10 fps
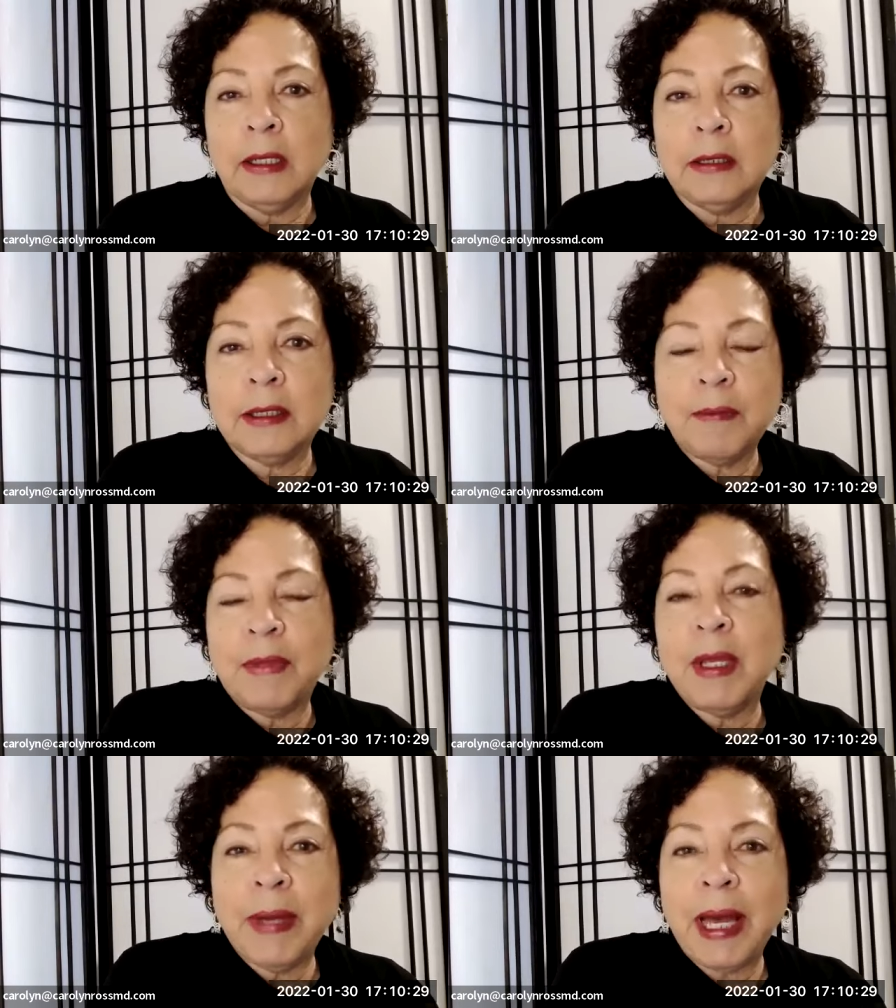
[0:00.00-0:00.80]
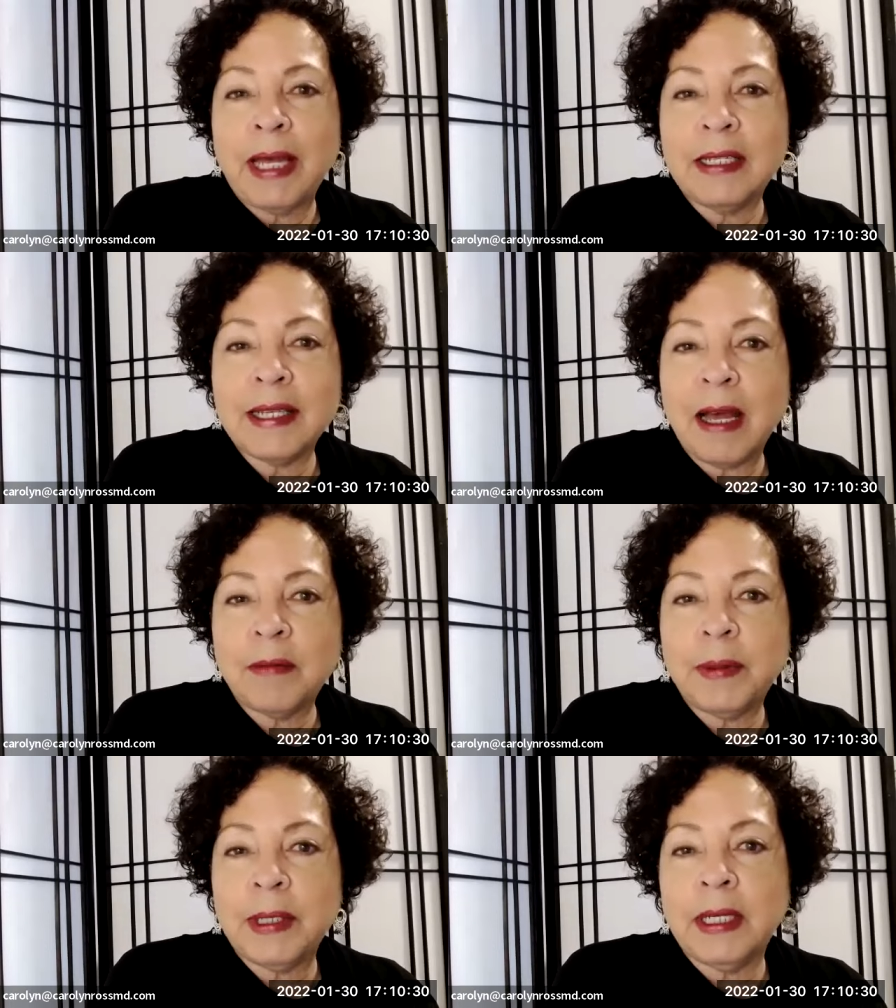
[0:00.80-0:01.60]
something bad is
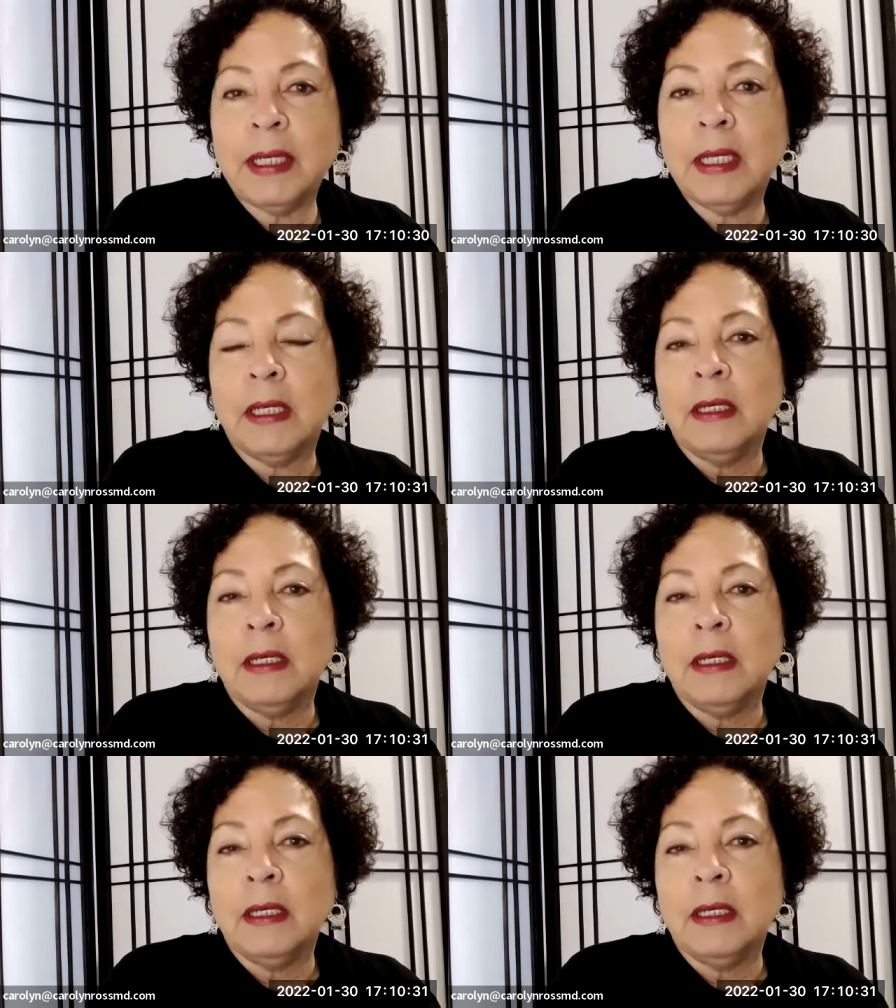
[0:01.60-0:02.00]
happening,